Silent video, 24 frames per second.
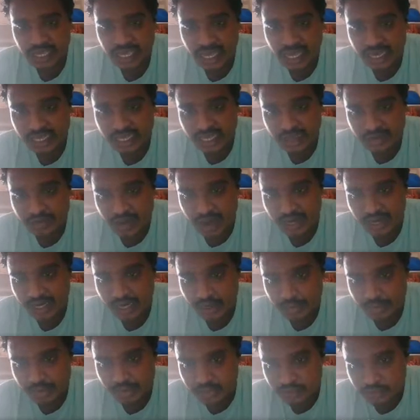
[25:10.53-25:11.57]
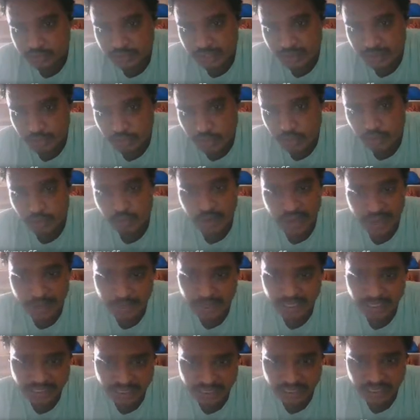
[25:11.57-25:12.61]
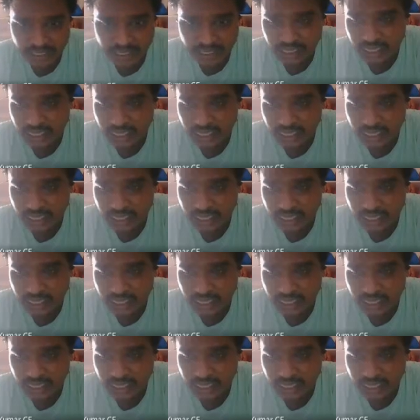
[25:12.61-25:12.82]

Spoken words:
Okay, here the water must be moved. Why? Means